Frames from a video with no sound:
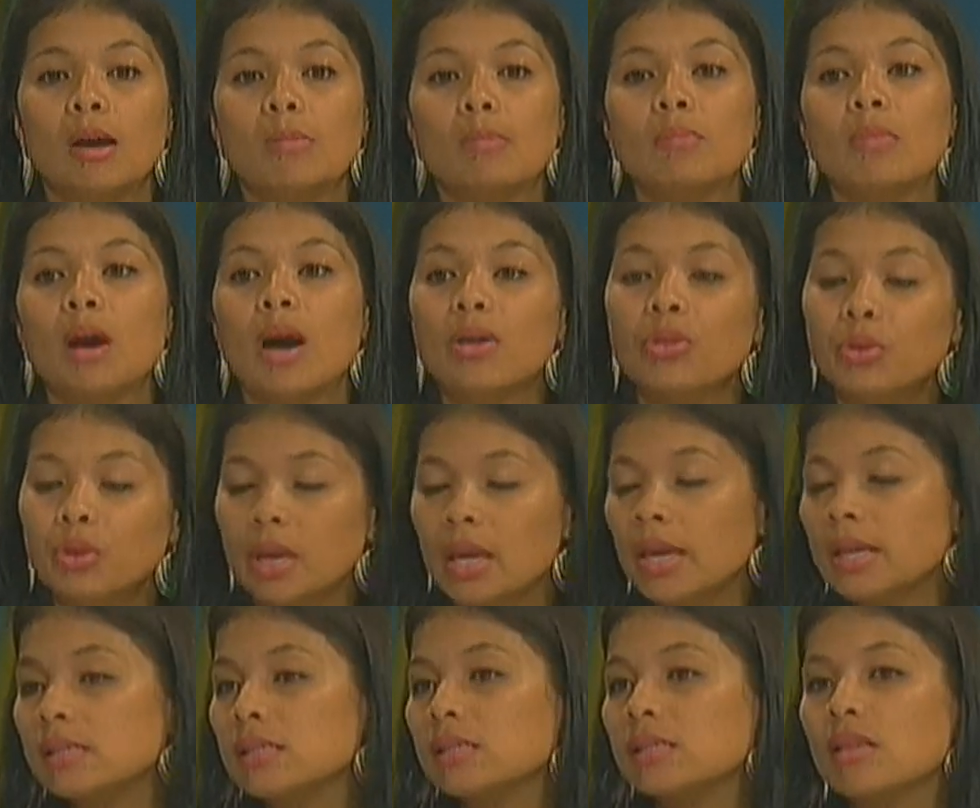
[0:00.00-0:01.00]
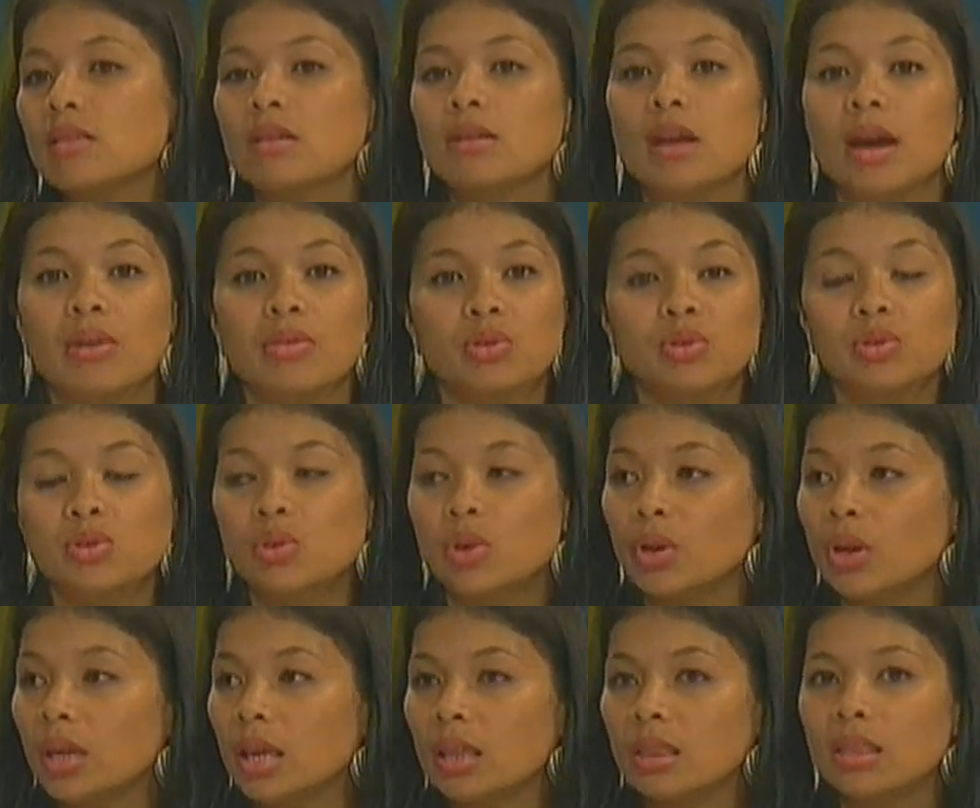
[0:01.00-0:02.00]
other cases in the Ninth
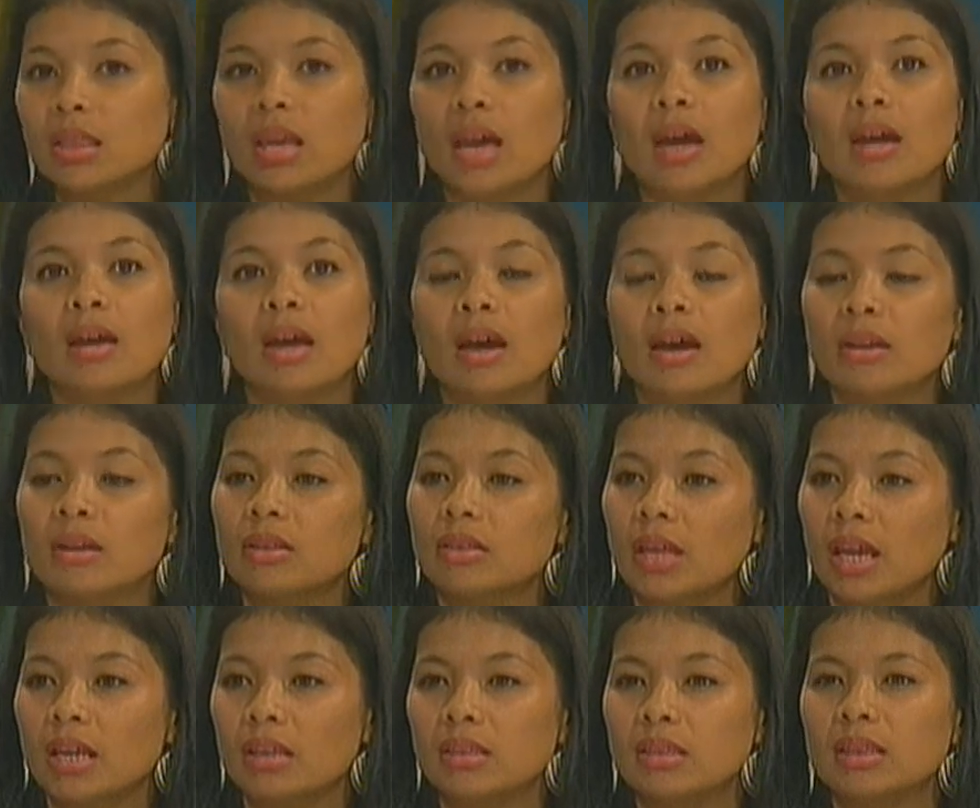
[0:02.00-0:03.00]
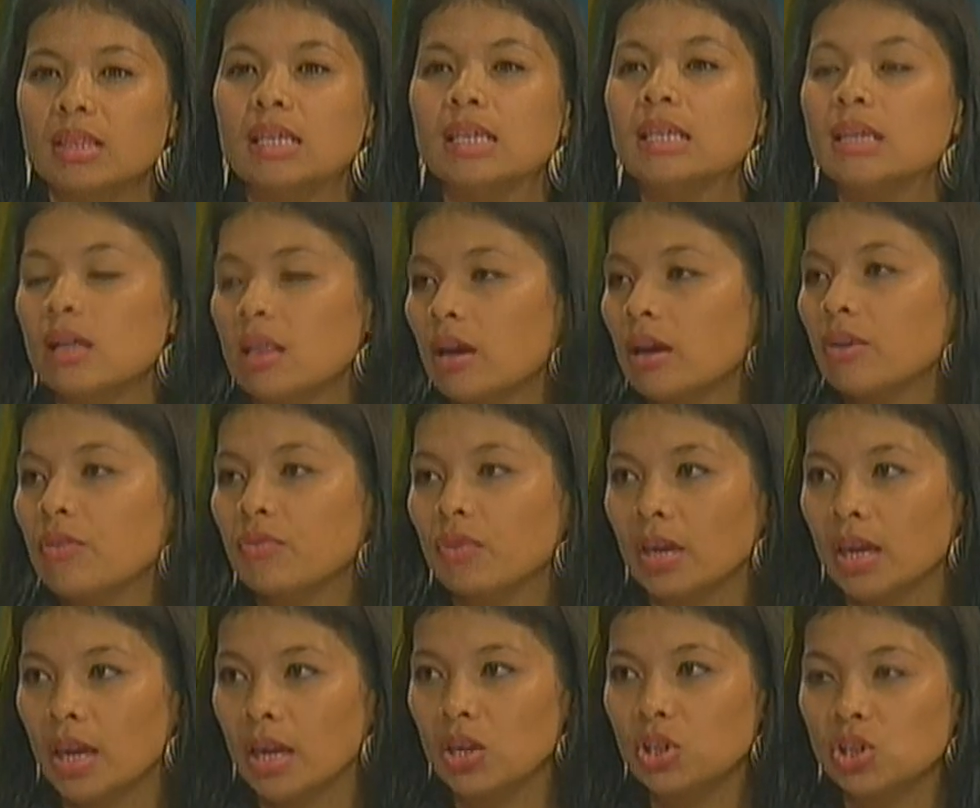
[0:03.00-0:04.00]
Circuit that need
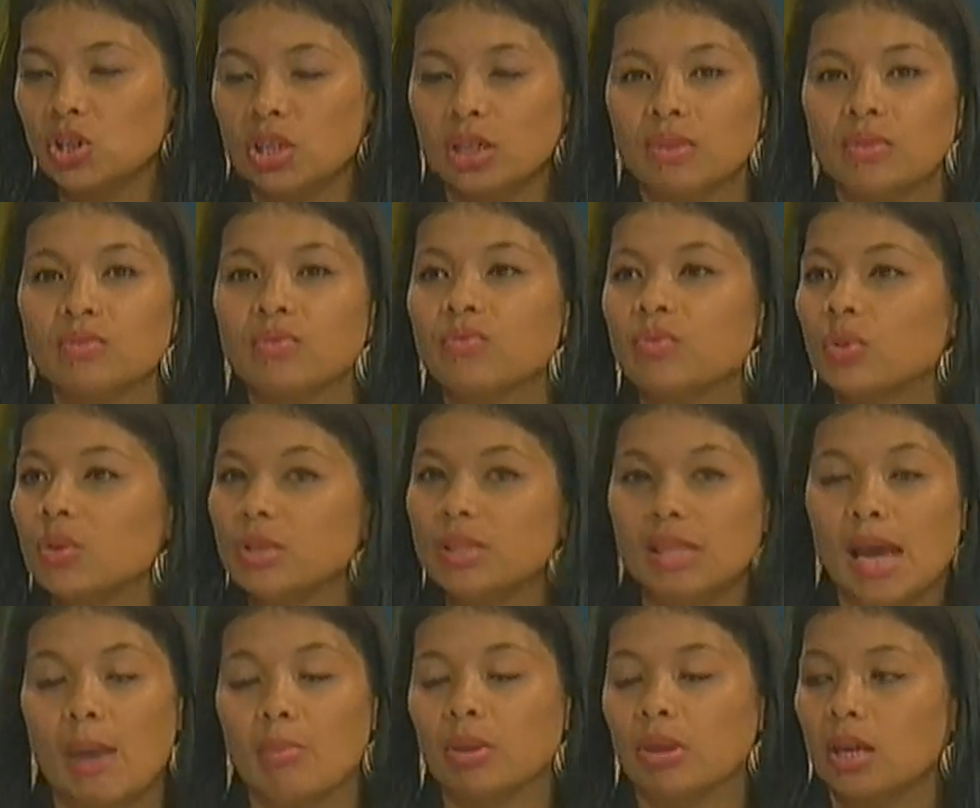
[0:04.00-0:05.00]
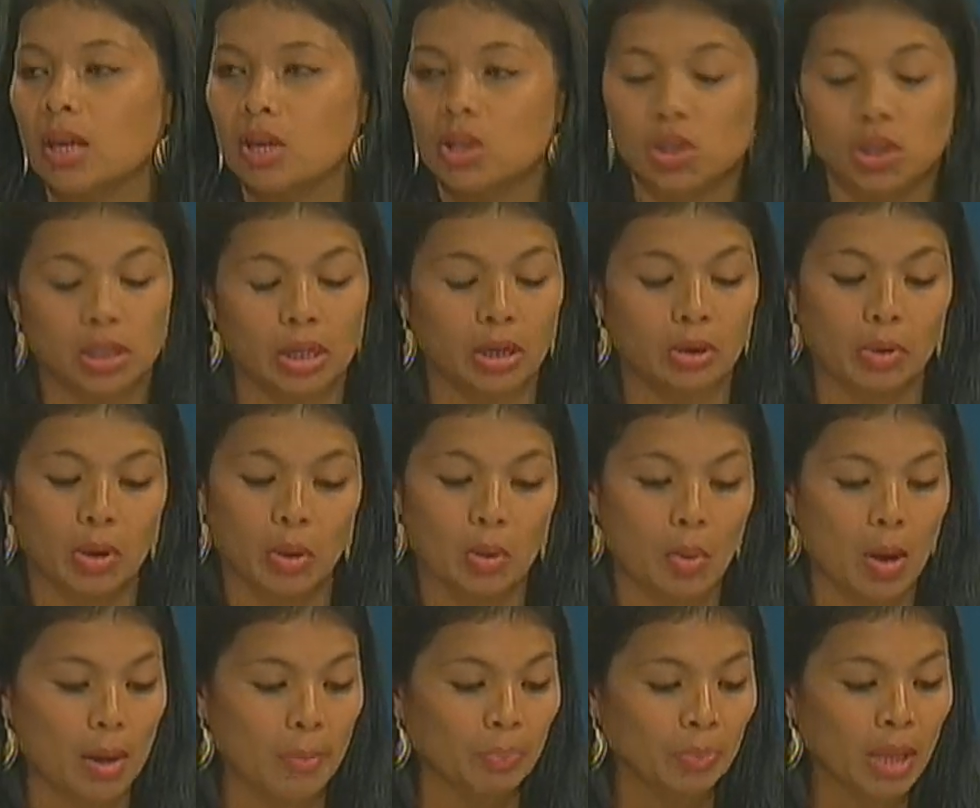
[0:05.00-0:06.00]
clarification for its application here on
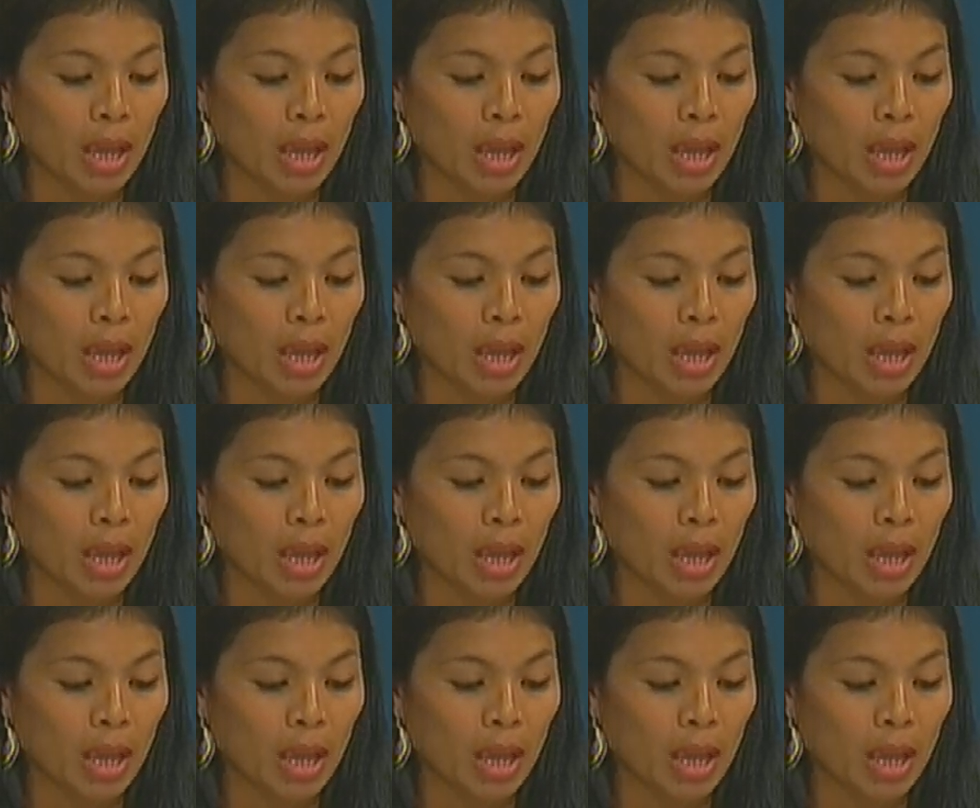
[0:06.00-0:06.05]
Guam.